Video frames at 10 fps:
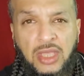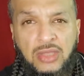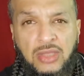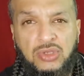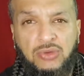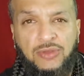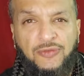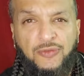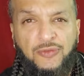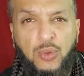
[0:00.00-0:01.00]
So the
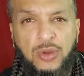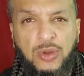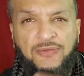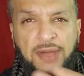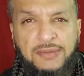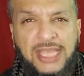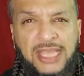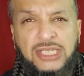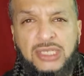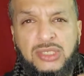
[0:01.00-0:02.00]
four, the
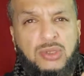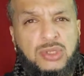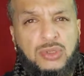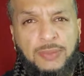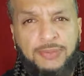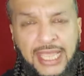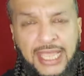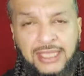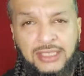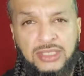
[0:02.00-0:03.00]
foundation is also the
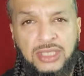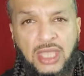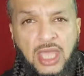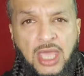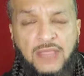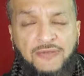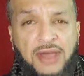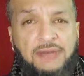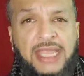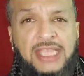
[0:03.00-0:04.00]
plans. The
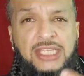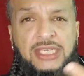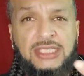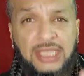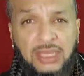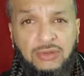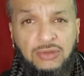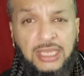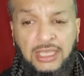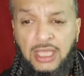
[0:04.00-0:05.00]
foundation is
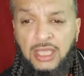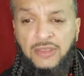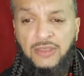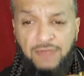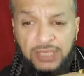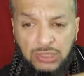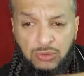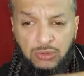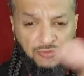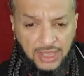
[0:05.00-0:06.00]
literally the
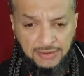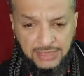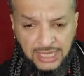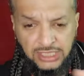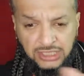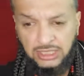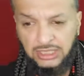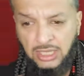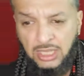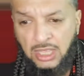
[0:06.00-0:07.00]
physical foundation,
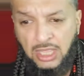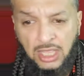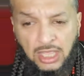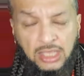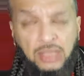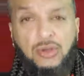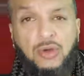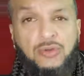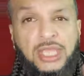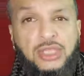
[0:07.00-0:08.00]
you know,
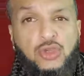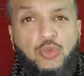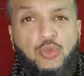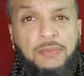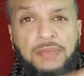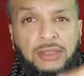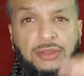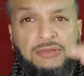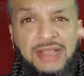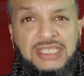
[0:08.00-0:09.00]
that you will build the
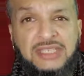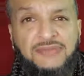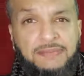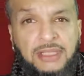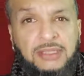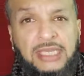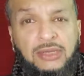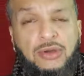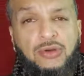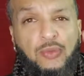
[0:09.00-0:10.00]
rest of the building
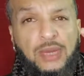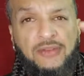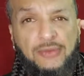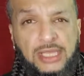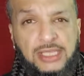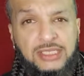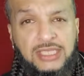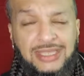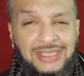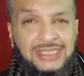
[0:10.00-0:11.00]
on, or whatever it is. In
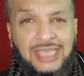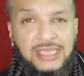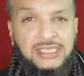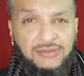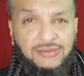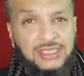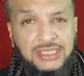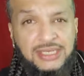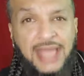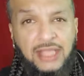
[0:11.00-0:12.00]
this case of this
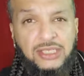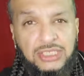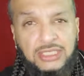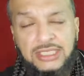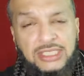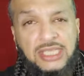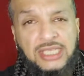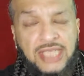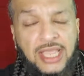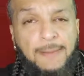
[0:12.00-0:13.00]
analogy, let's just
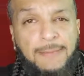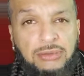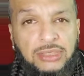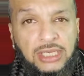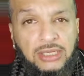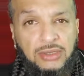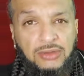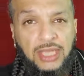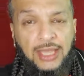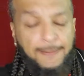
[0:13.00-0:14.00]
say a building,
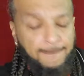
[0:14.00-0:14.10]
okay?